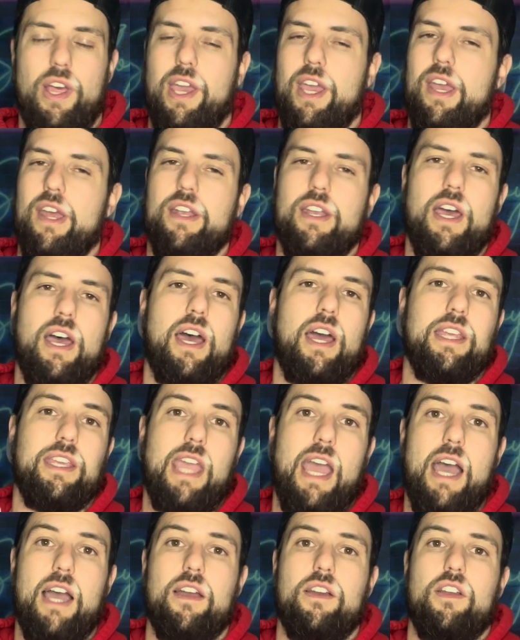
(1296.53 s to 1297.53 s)
And
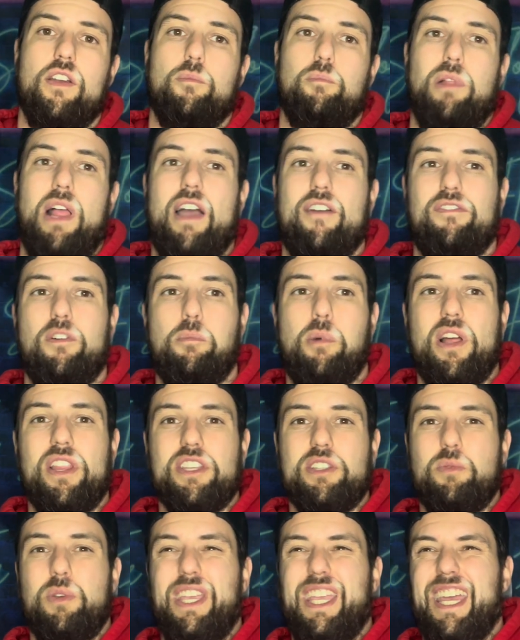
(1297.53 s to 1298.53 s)
yeah, playoff football
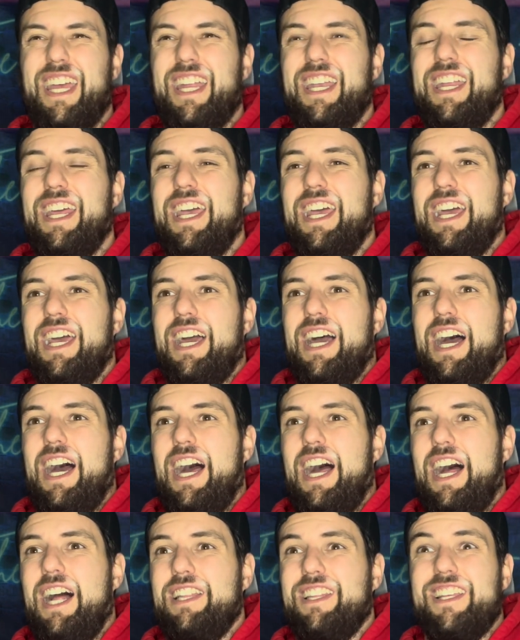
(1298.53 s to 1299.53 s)
this weekend.
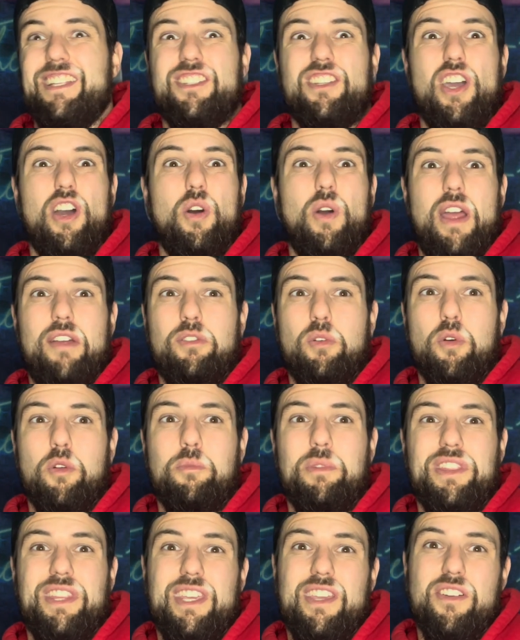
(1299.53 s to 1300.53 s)
Let's go everyone
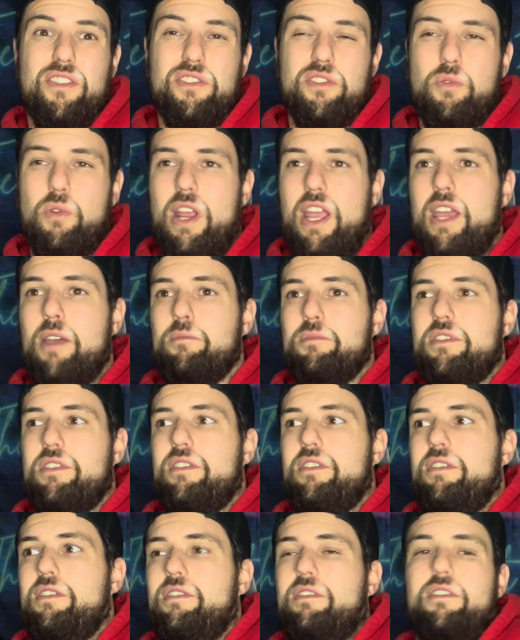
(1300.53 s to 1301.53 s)
but the Eagles and
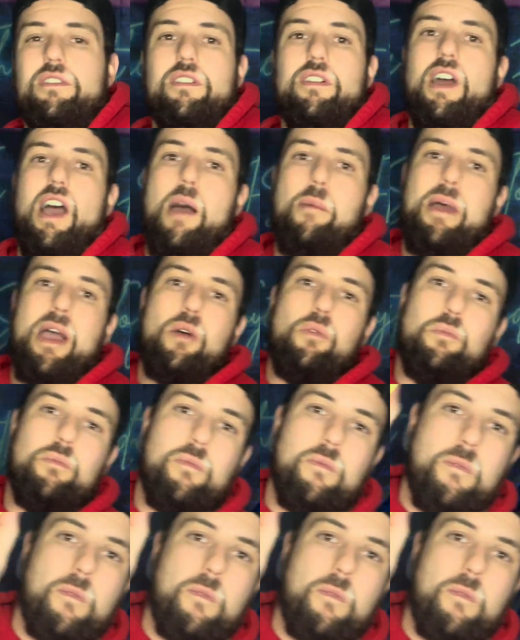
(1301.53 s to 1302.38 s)
Rams. I'm out.